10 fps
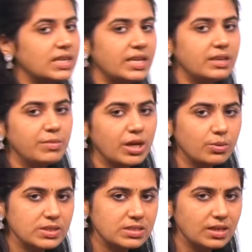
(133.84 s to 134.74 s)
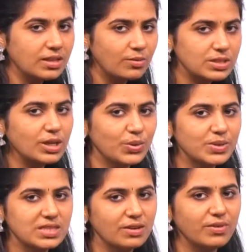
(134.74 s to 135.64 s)
anemia question, there was a
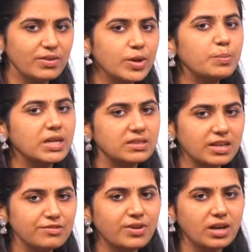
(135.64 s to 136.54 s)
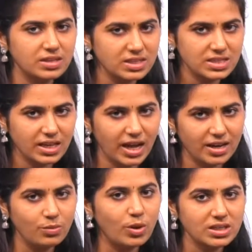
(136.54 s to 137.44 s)
question, when mother and father is a
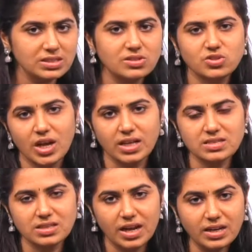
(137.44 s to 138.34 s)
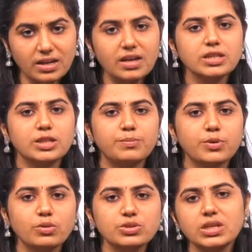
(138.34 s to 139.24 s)
carrier, what is the chance that the
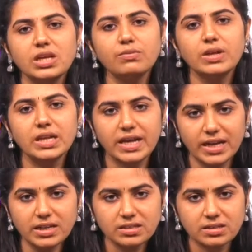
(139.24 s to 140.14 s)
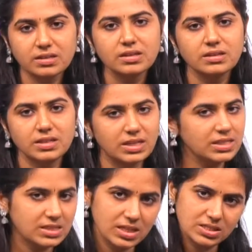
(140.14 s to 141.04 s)
progeny will get the
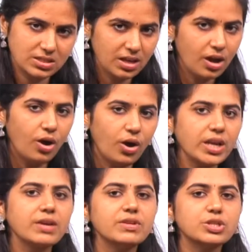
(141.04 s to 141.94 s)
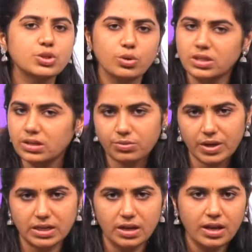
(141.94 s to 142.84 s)
disease or he will show the
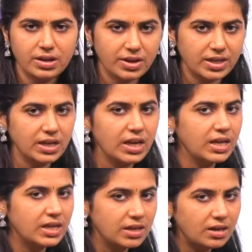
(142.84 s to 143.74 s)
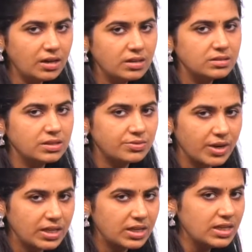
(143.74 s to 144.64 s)
trait, right? Here the
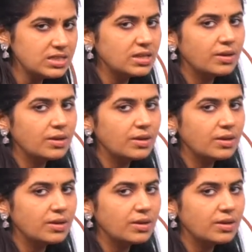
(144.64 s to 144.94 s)
trait is